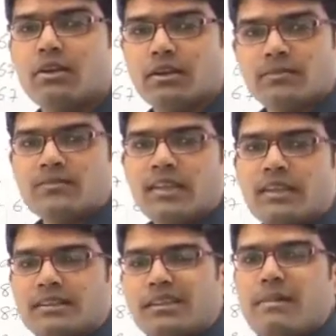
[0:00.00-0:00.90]
order.
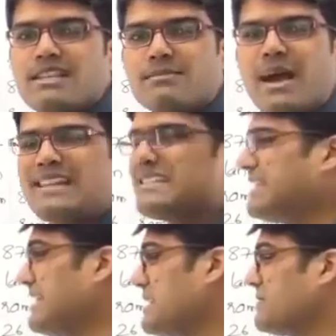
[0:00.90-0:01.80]
The best part
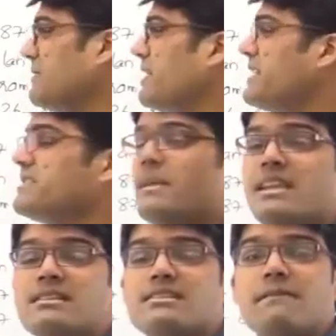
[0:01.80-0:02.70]
is each word is
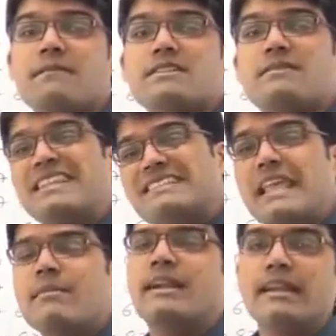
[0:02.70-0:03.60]
being suffixed with the
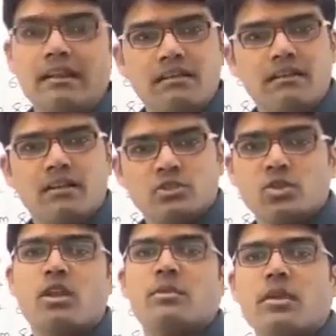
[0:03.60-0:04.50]
same letter. So,
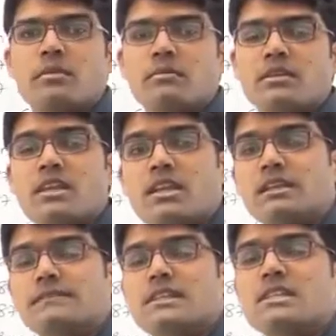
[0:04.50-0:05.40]
not a problem.
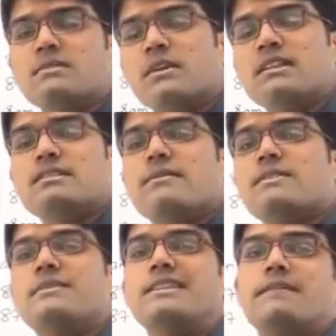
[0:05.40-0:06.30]
If each word is
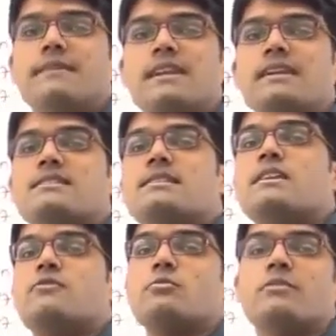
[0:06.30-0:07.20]
suffixed with different letters, then
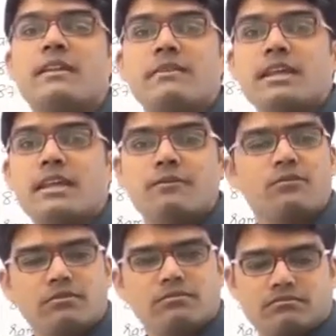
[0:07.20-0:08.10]
you have to be very, very
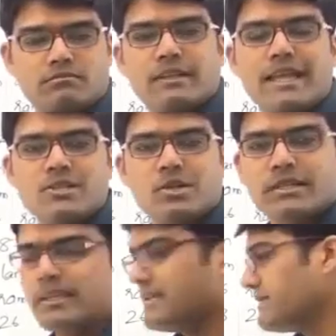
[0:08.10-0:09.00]
careful. But that's not
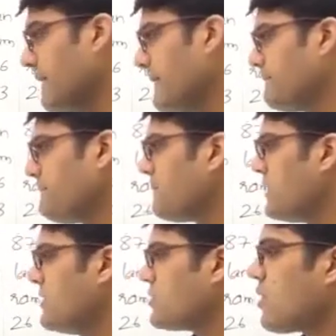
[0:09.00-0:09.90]
the case, right?
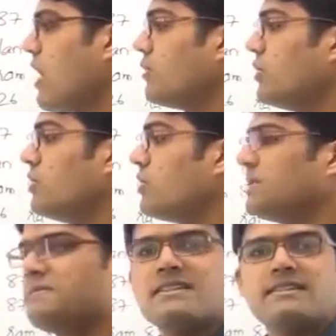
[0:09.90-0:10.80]
So, how do you know
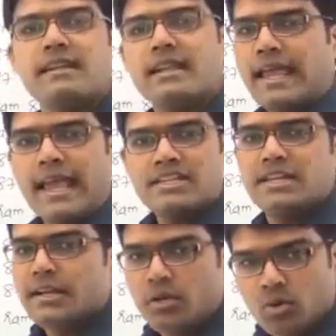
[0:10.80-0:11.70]
the first letter? I
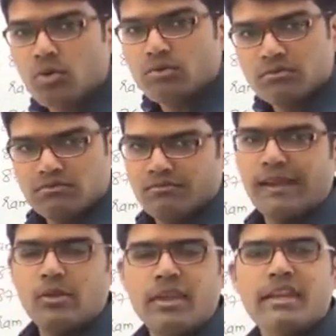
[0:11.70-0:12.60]
actually didn't know.
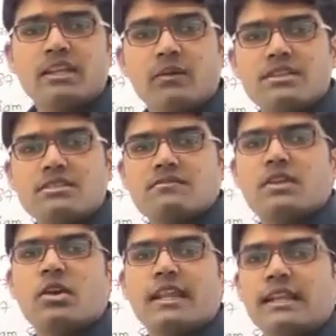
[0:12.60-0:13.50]
By looking at the questions, we
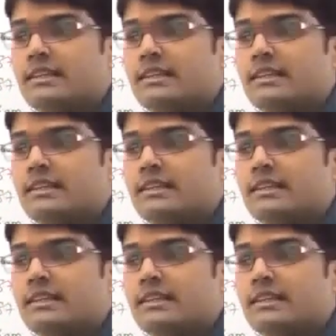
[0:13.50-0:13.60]
got a